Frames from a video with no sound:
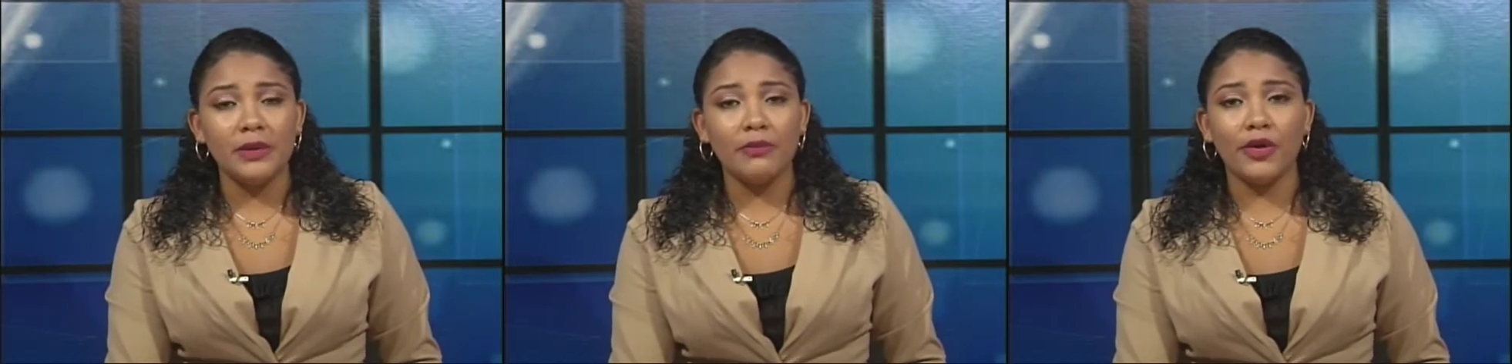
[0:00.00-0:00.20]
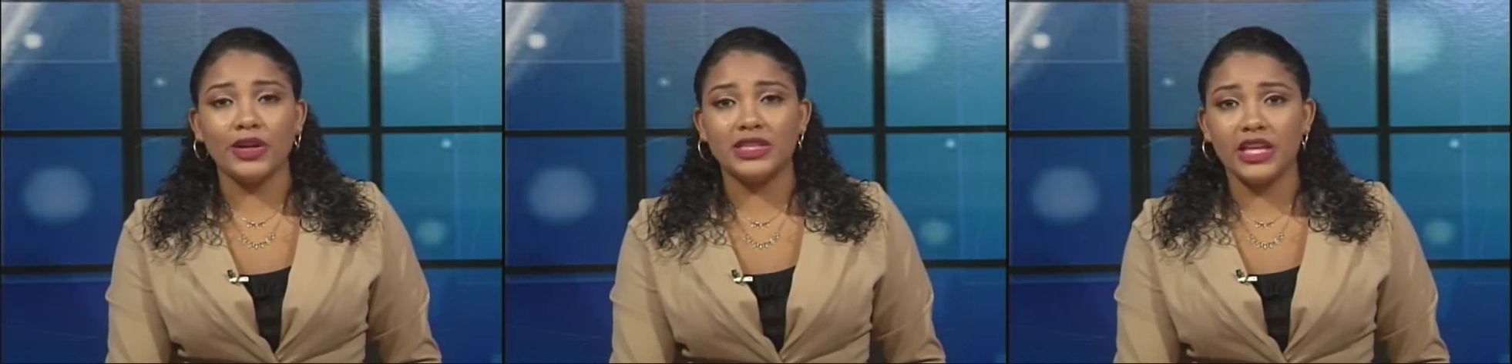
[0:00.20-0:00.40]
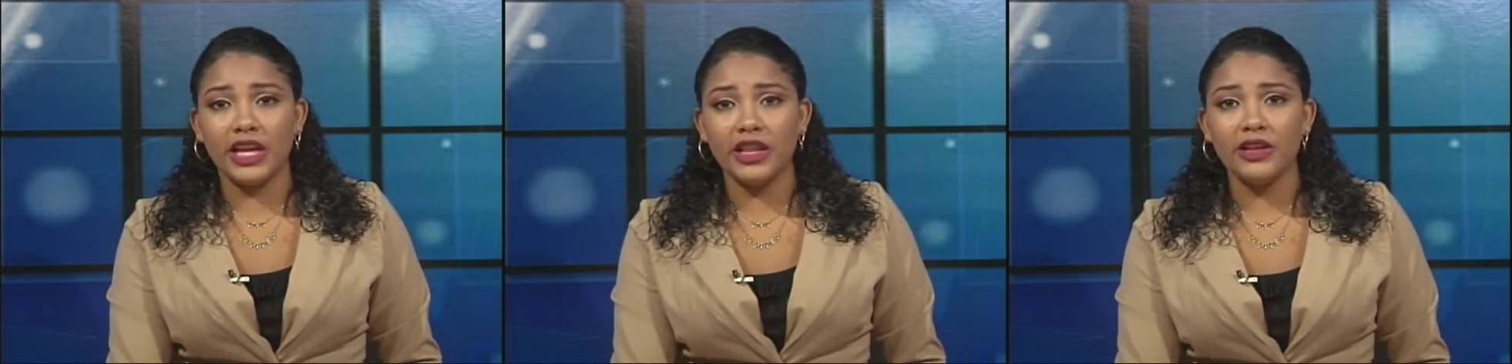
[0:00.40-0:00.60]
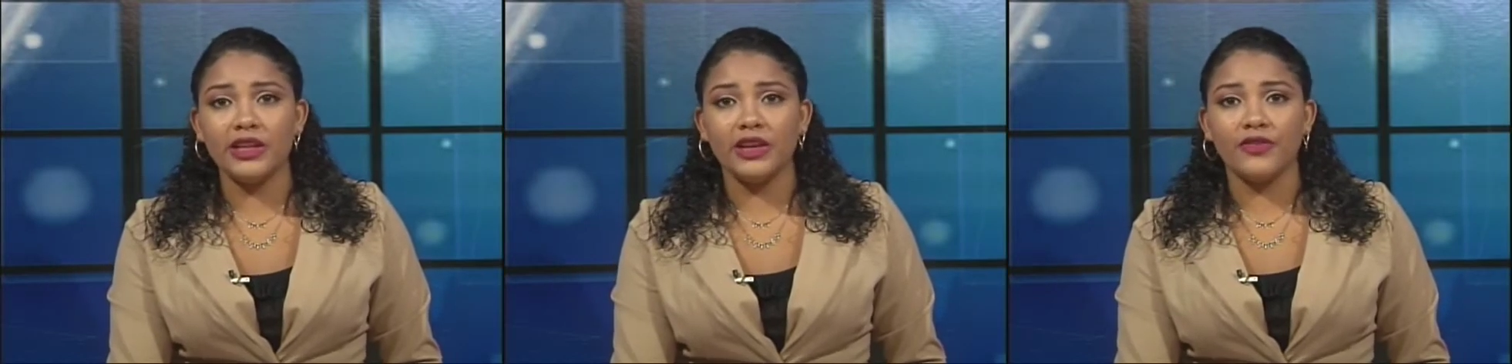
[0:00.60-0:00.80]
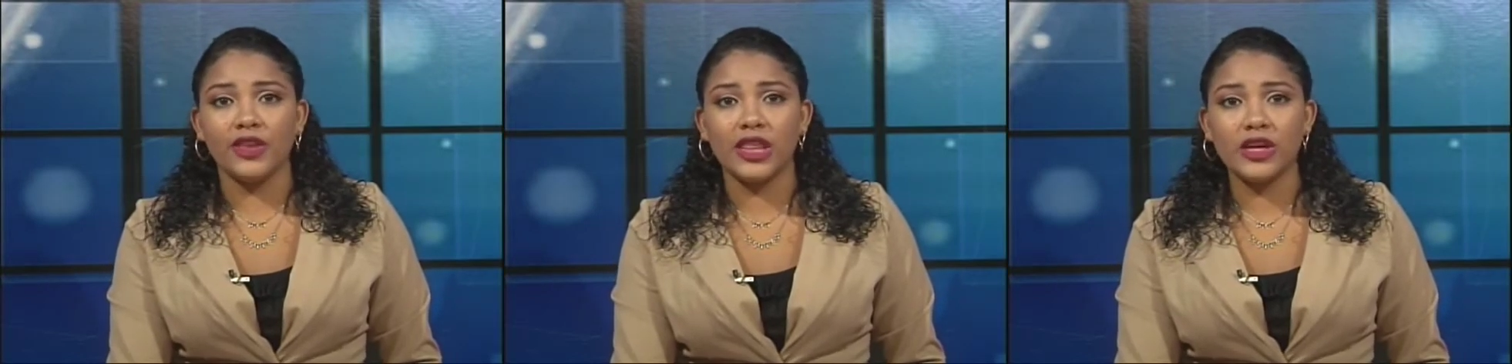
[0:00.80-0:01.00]

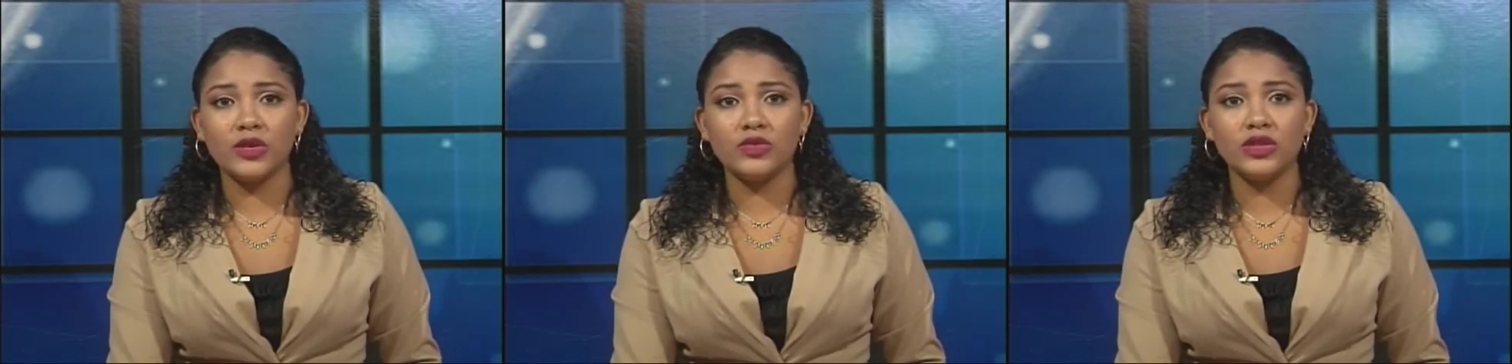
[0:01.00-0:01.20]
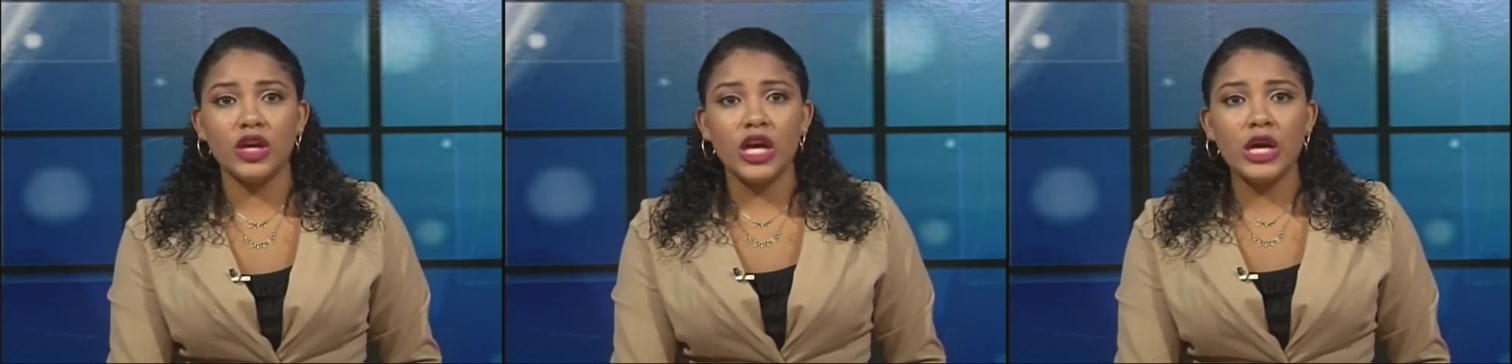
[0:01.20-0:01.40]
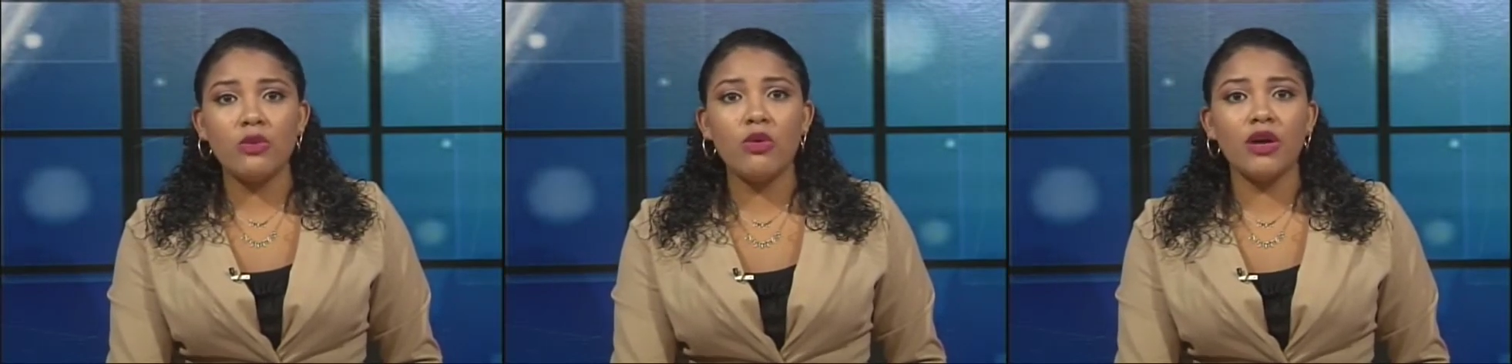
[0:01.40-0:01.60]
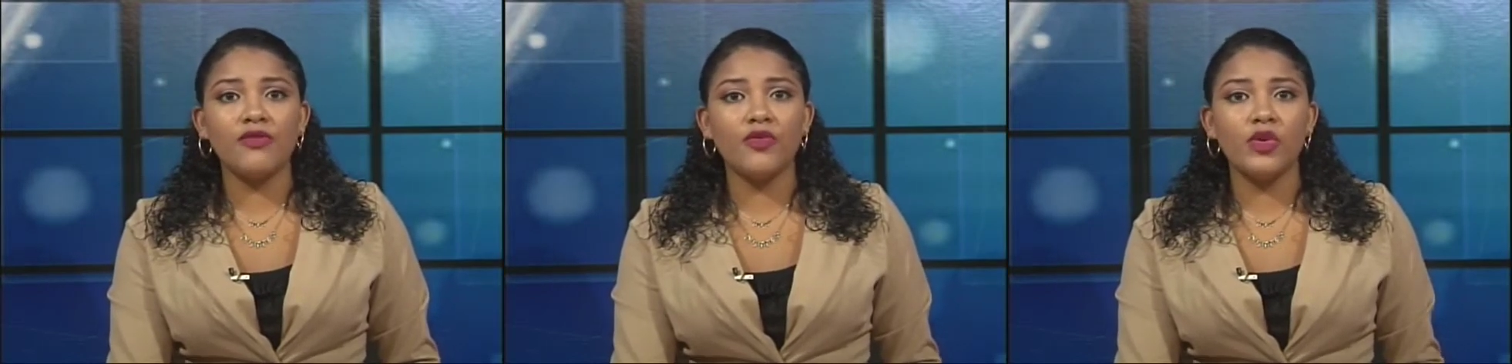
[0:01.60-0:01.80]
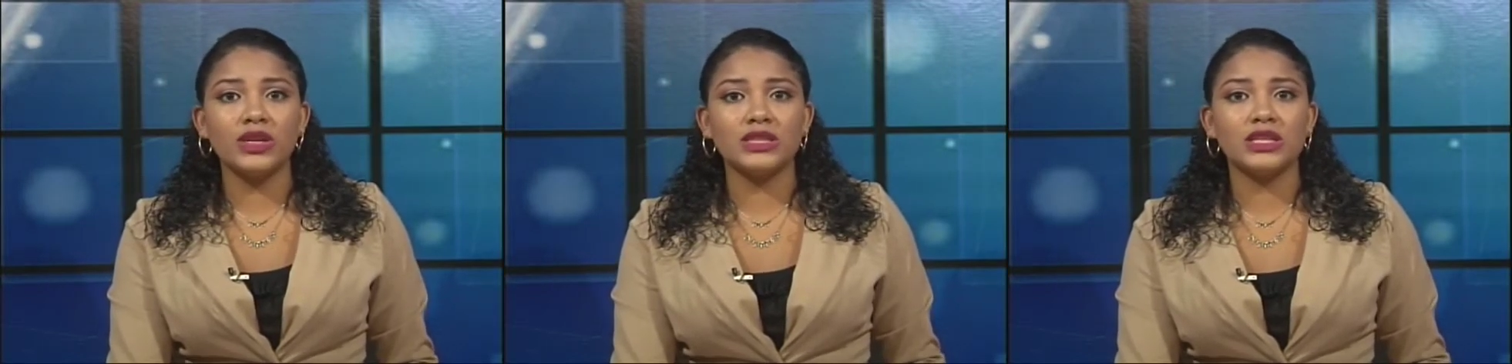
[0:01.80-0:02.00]
particularly for those who are
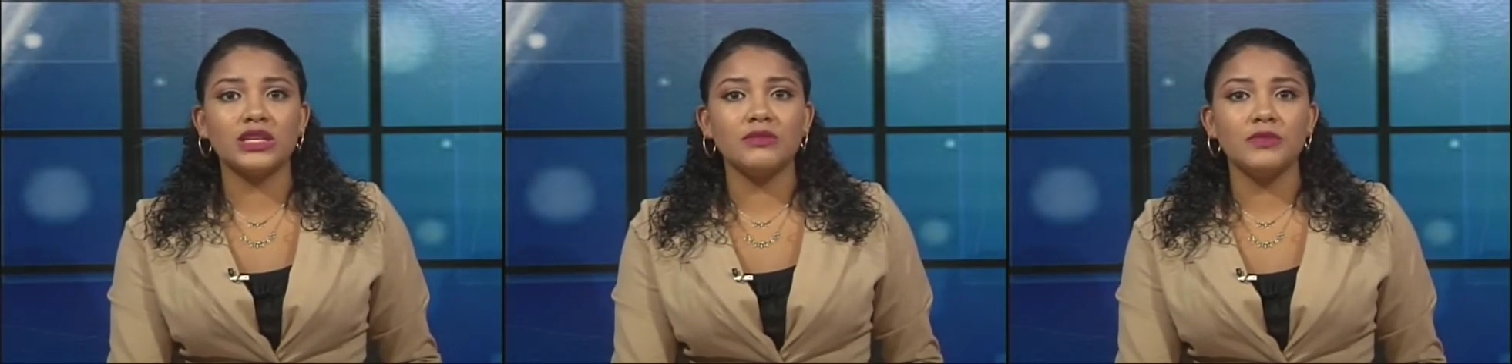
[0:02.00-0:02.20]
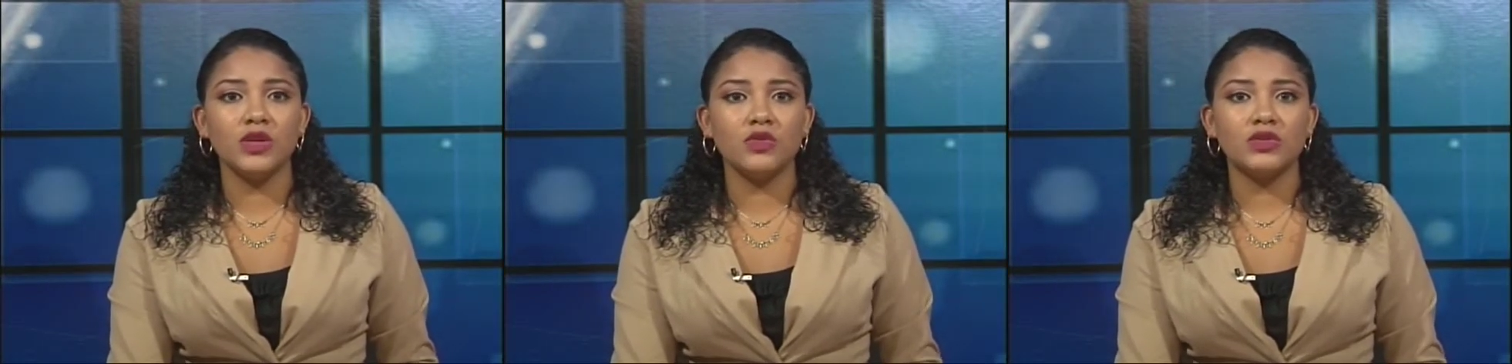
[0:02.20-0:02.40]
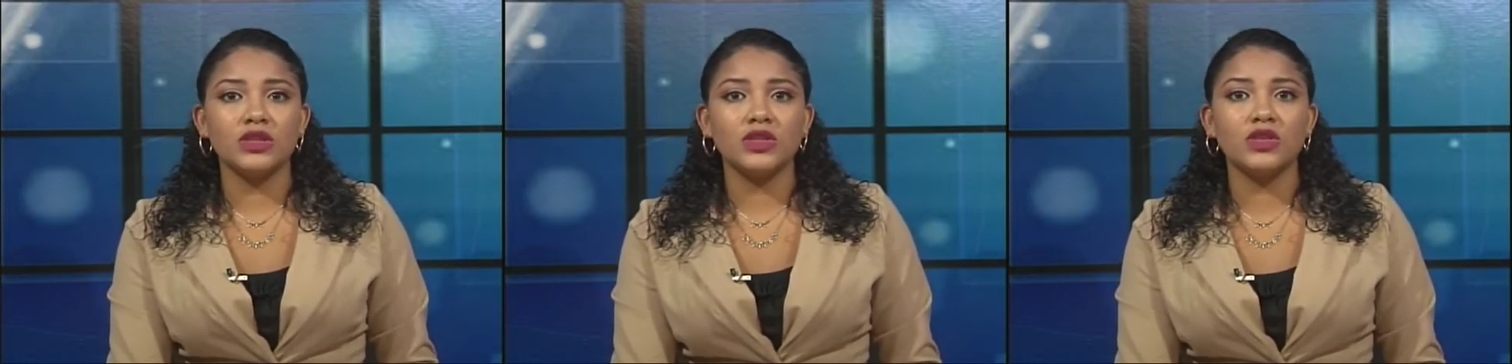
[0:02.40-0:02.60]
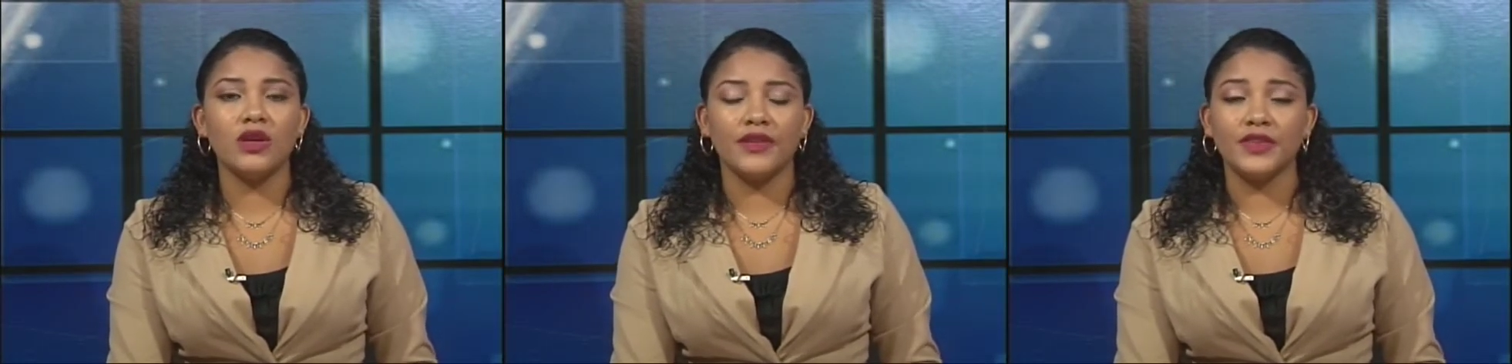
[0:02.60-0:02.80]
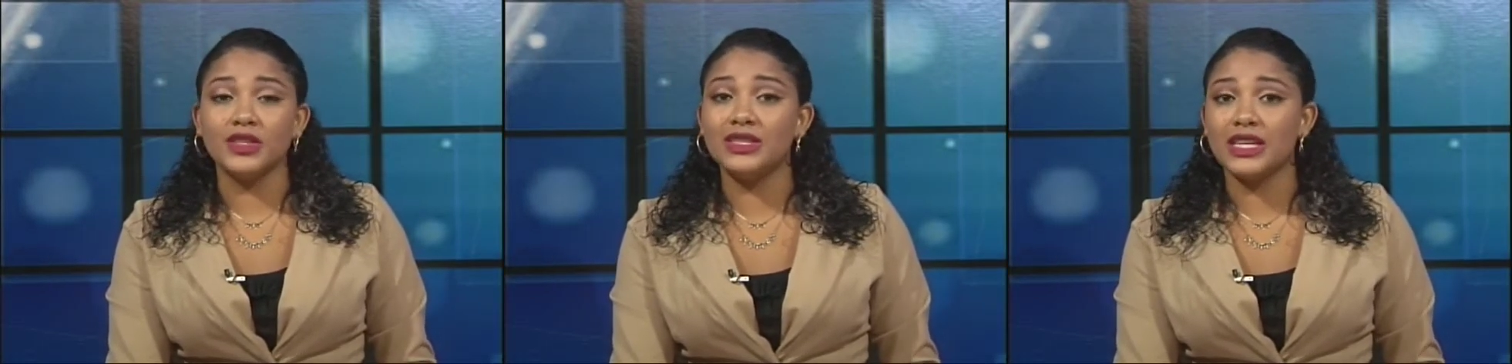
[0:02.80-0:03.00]
forced to commute to
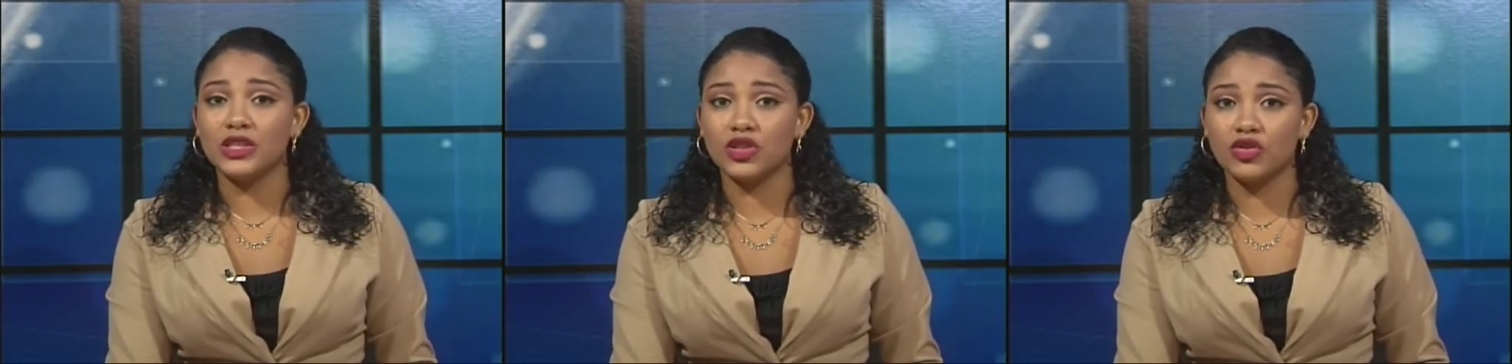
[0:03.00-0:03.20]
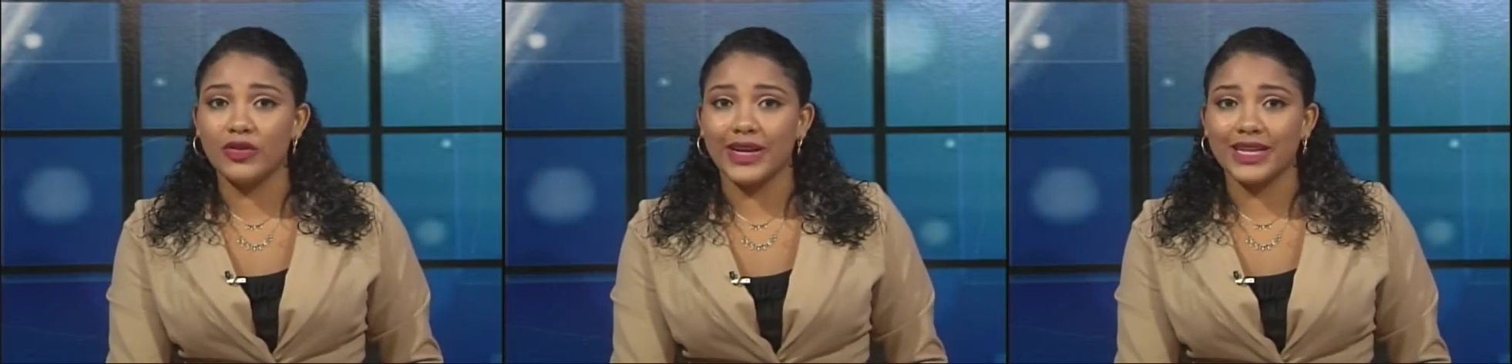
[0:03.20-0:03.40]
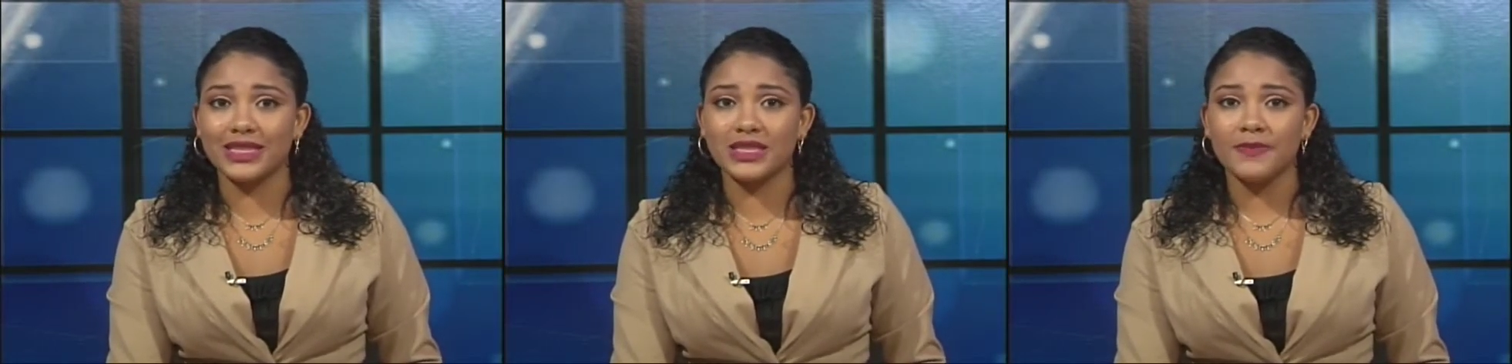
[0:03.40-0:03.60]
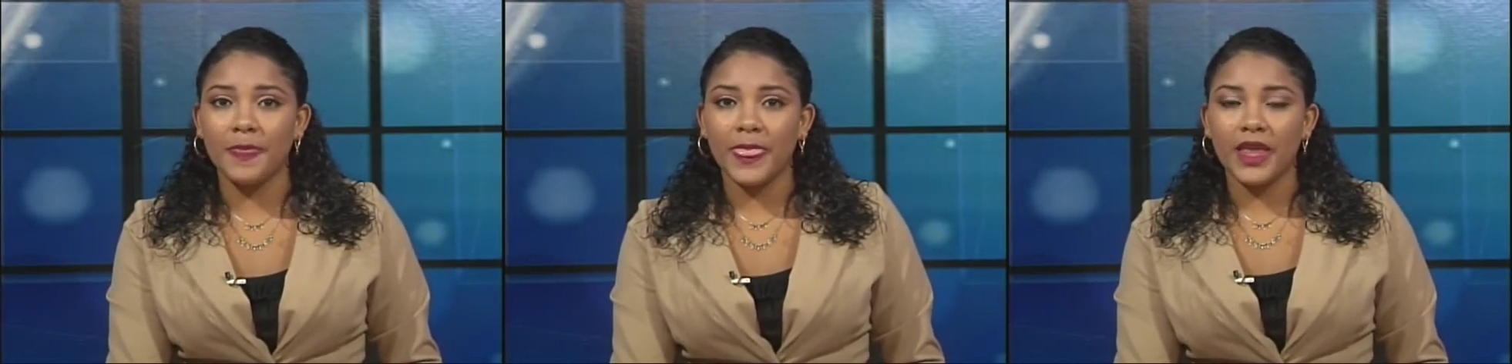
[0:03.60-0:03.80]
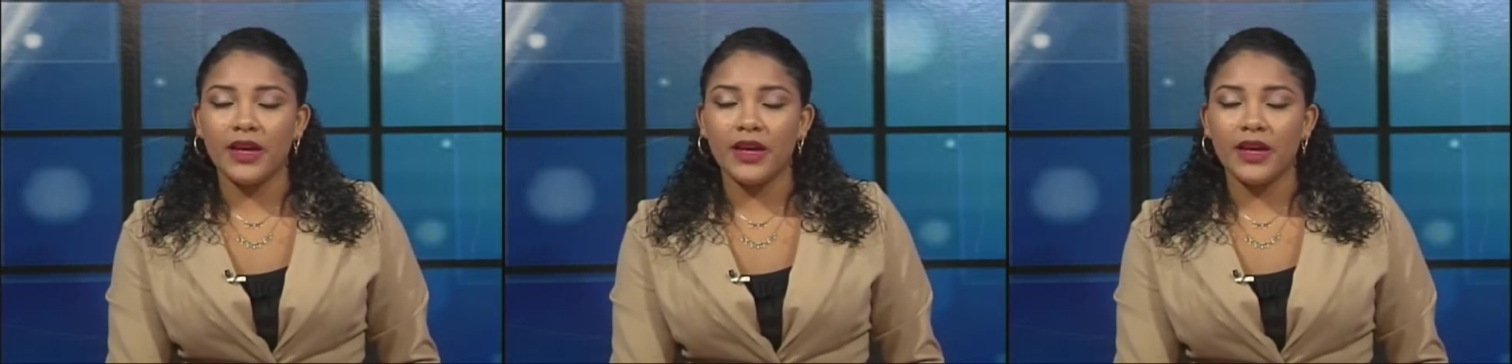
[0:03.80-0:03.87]
other districts.